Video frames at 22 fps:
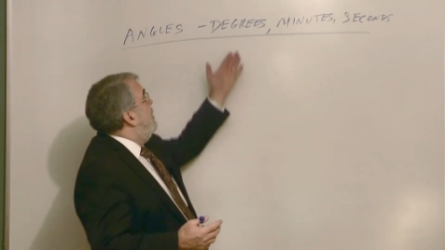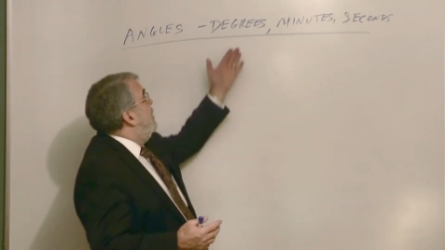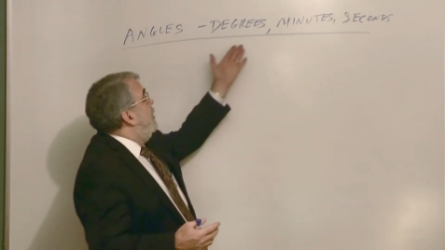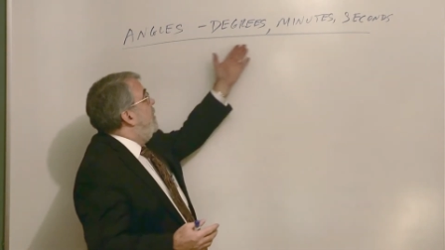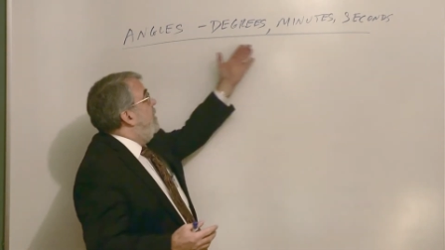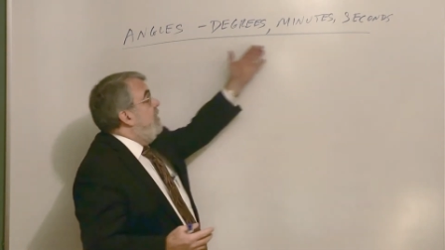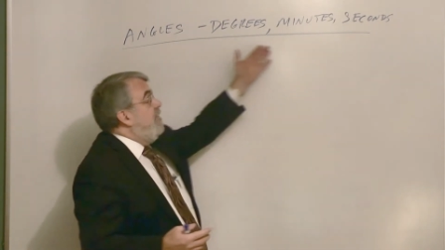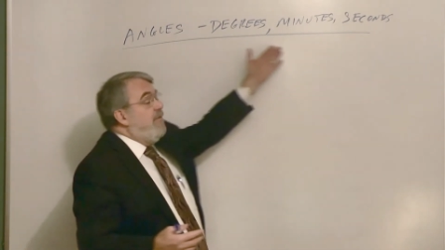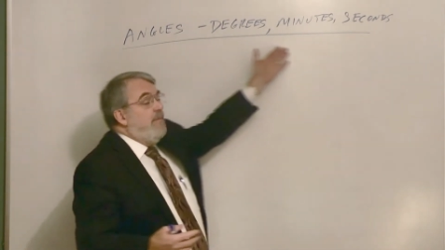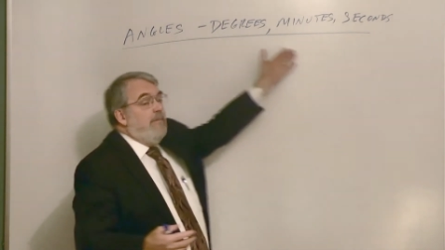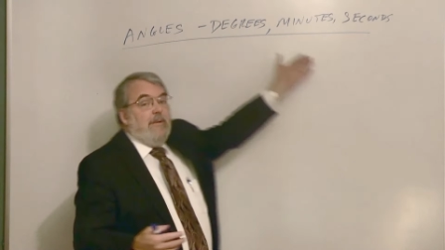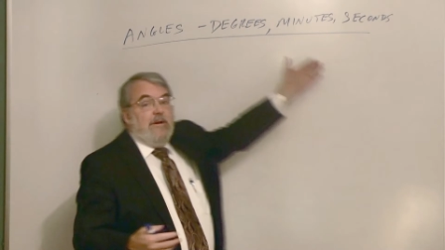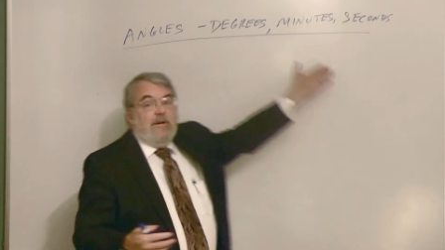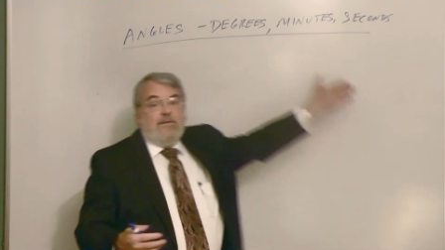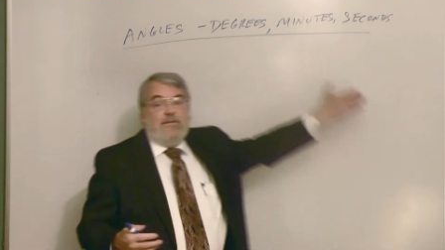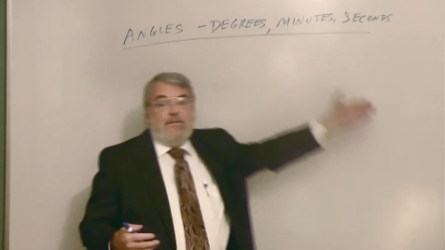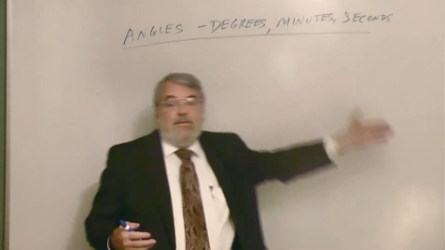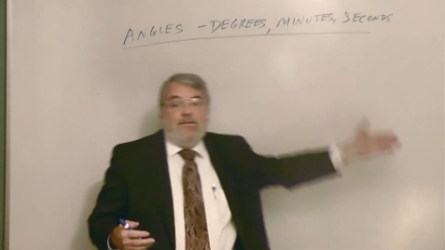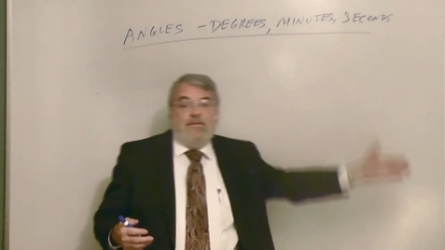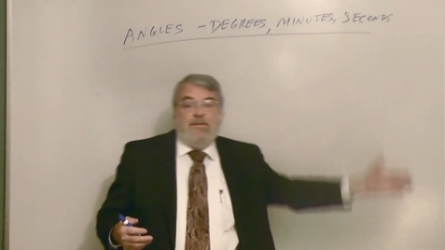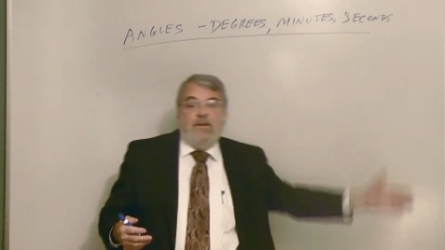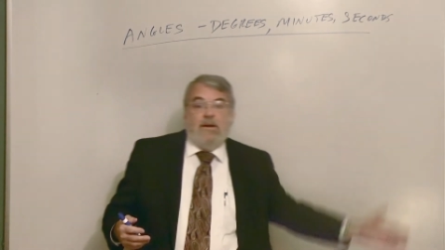degrees,
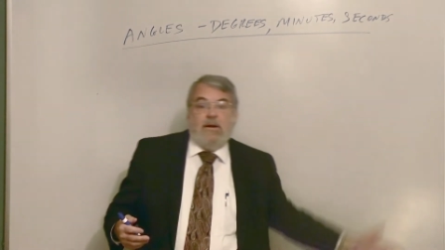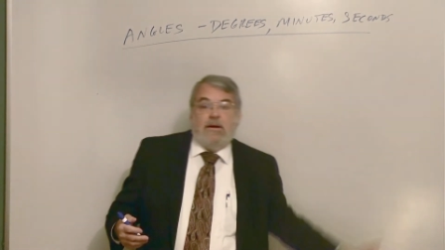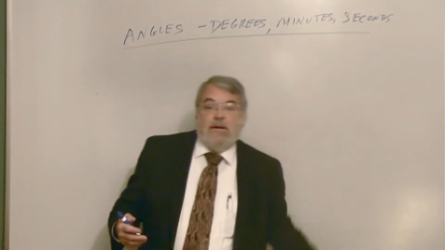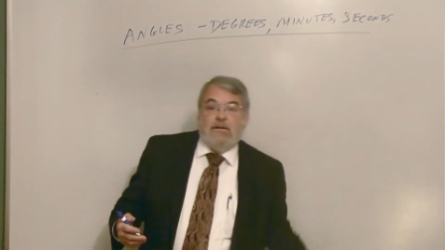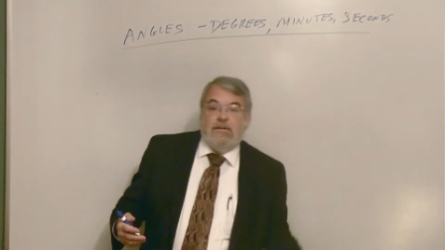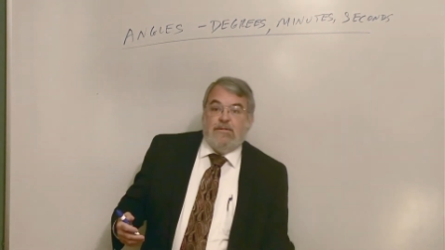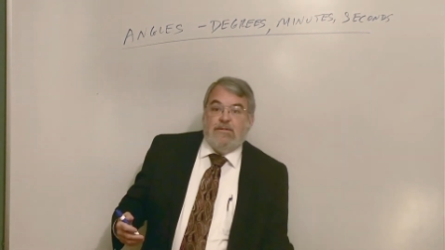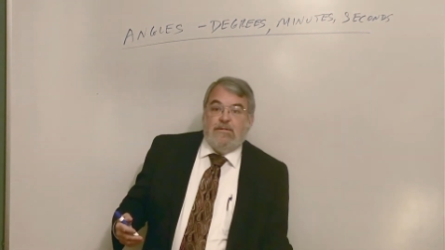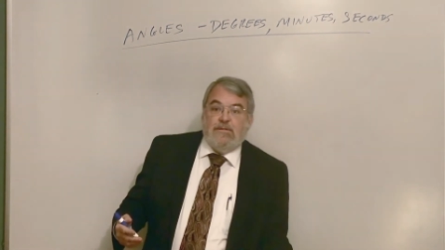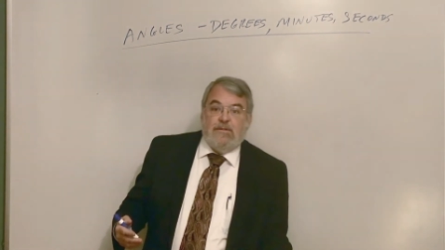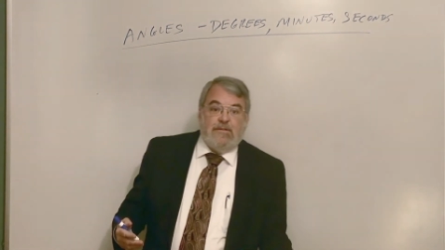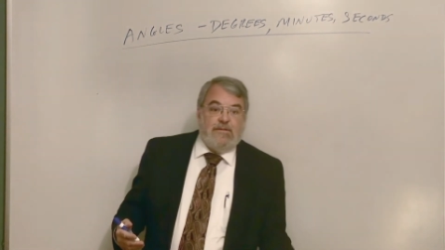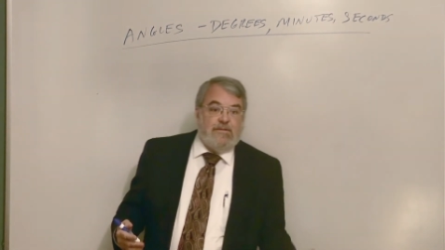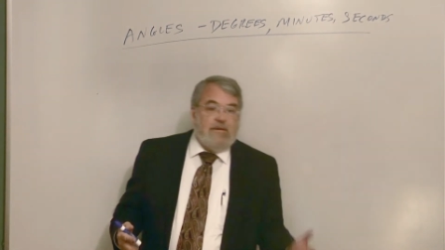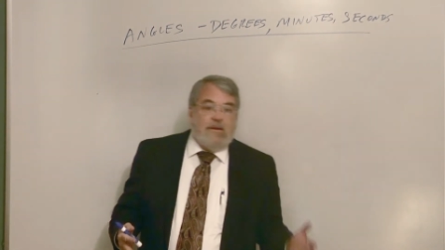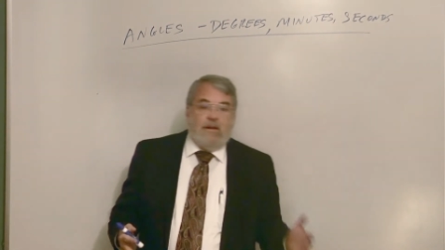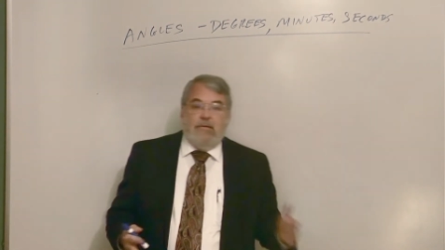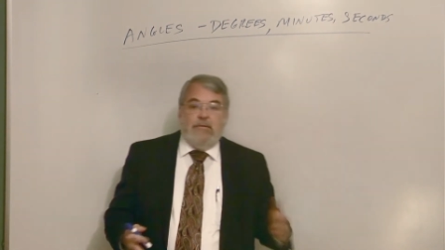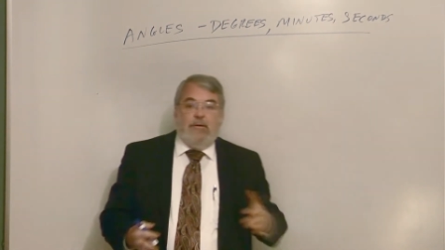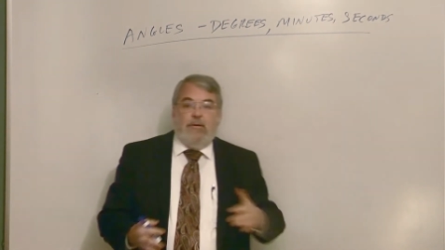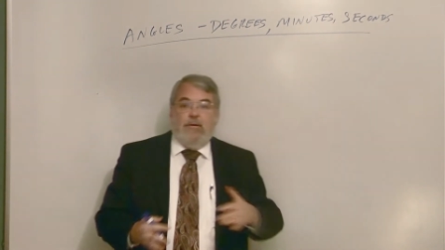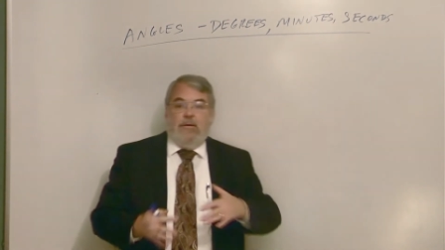minutes, and seconds, just to
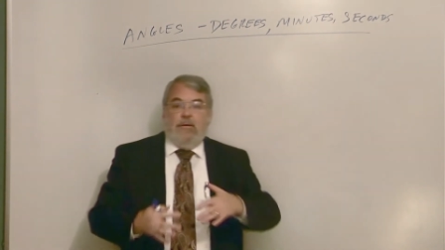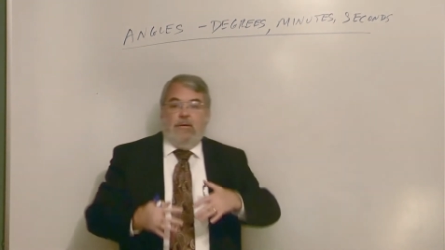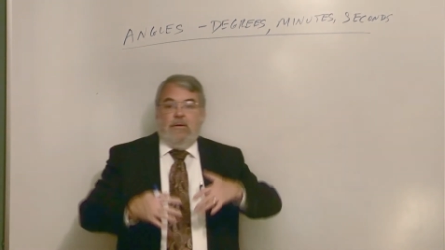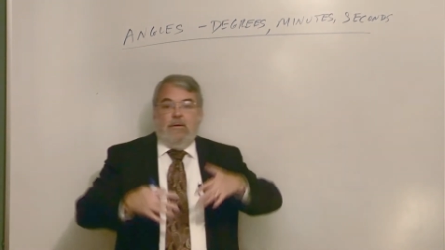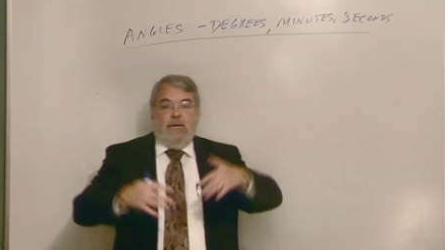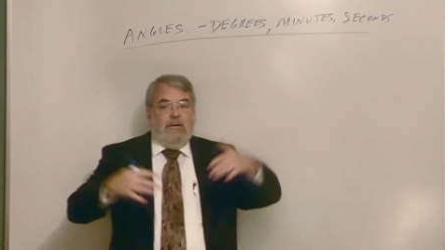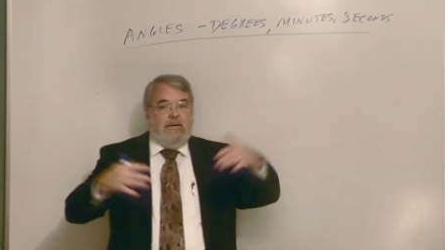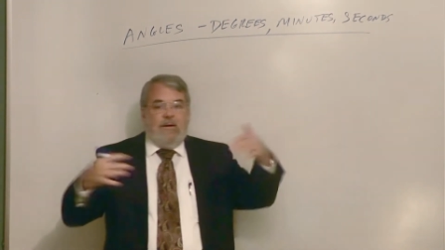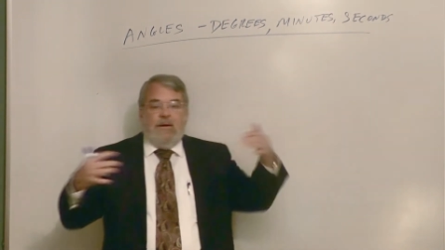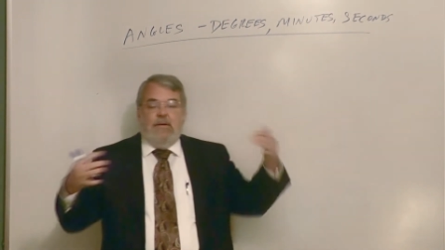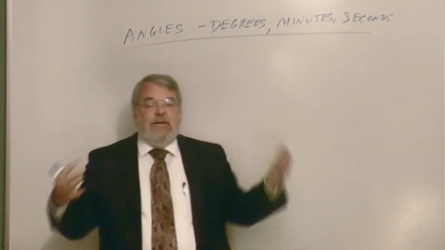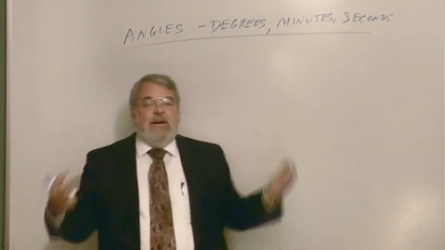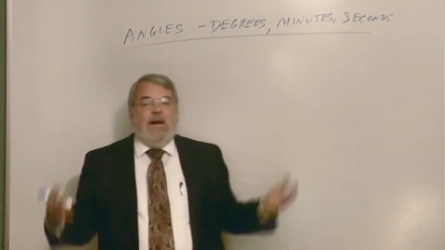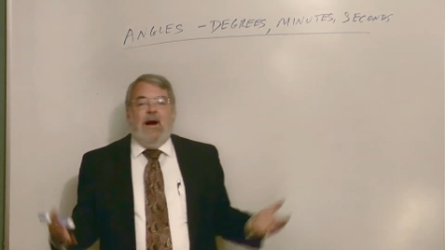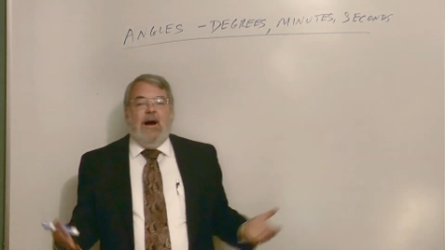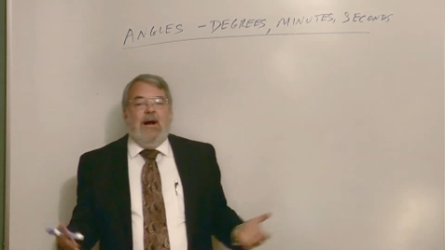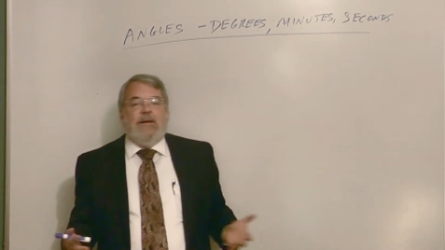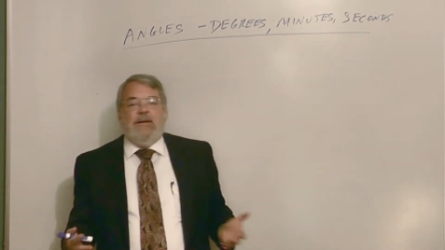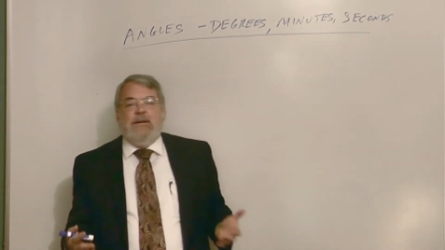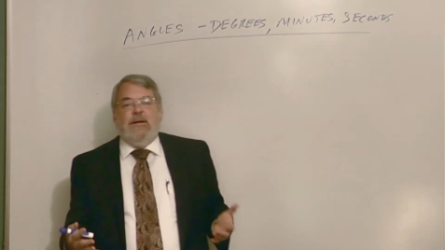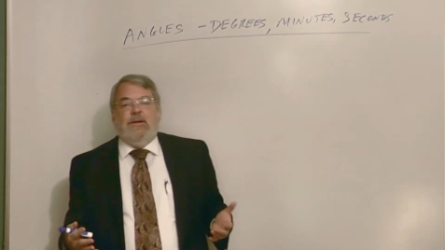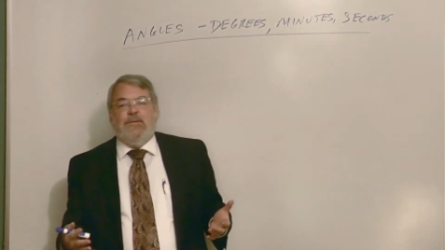give you kind of
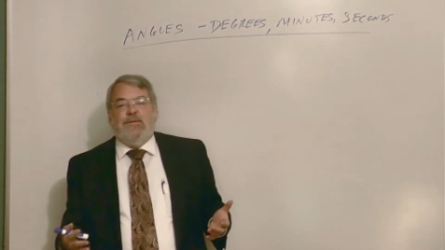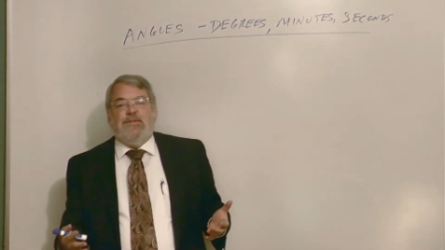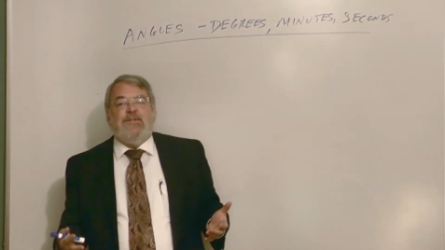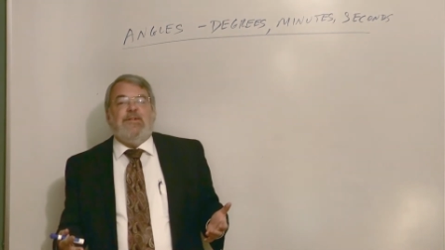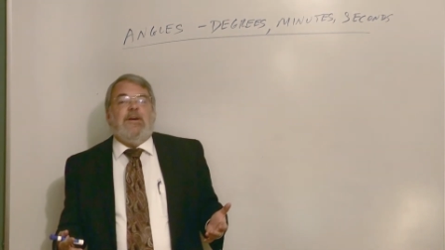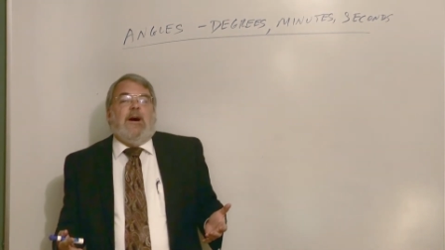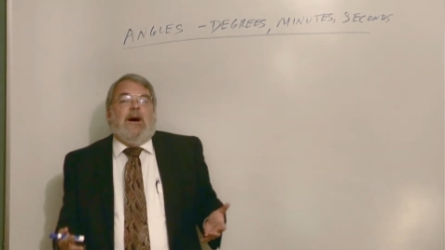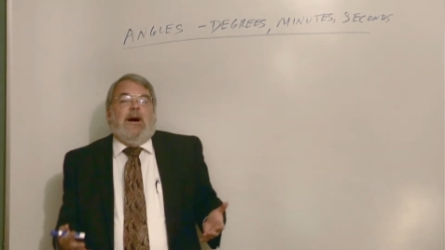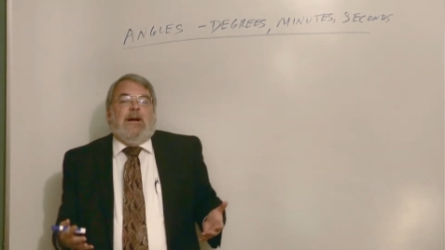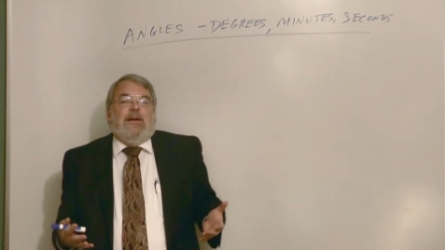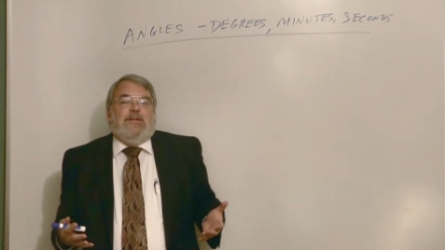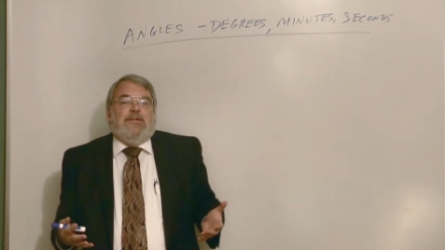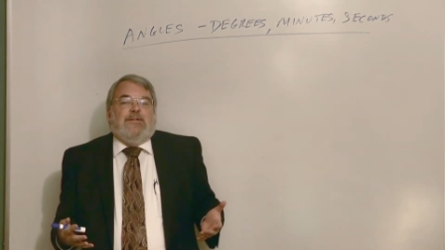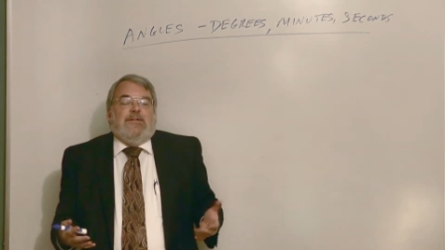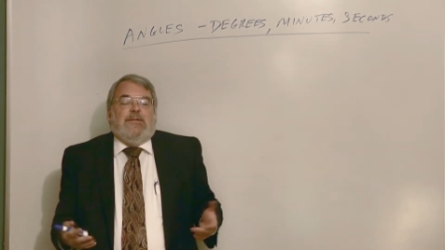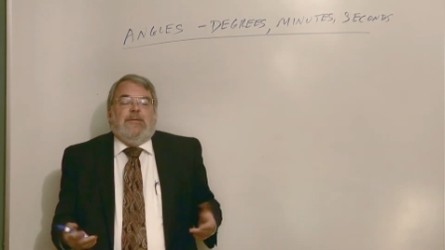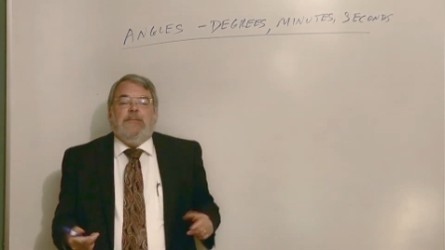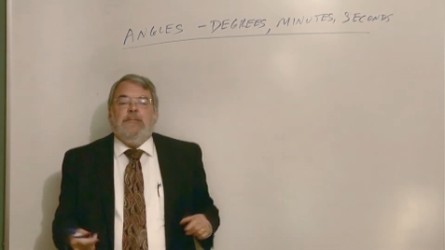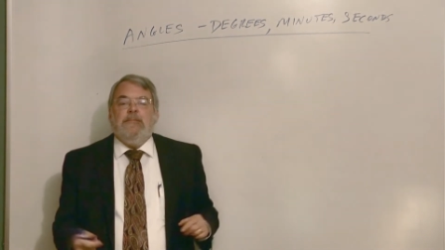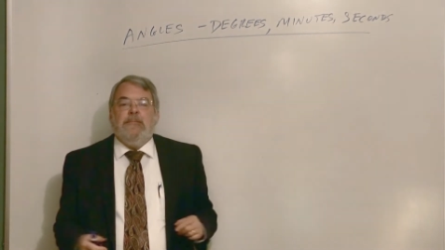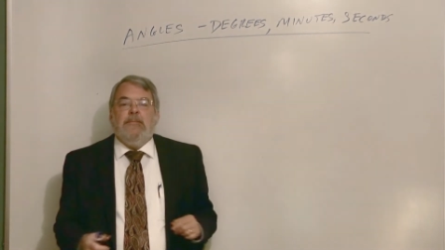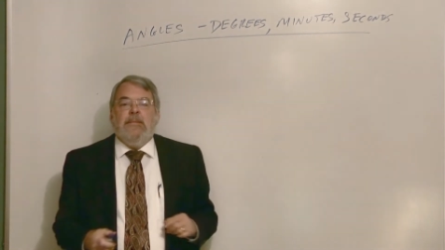idea of
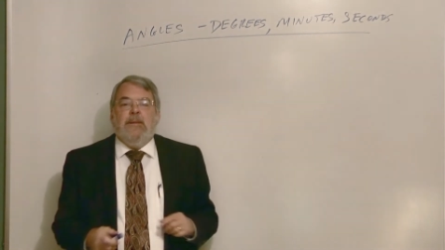size,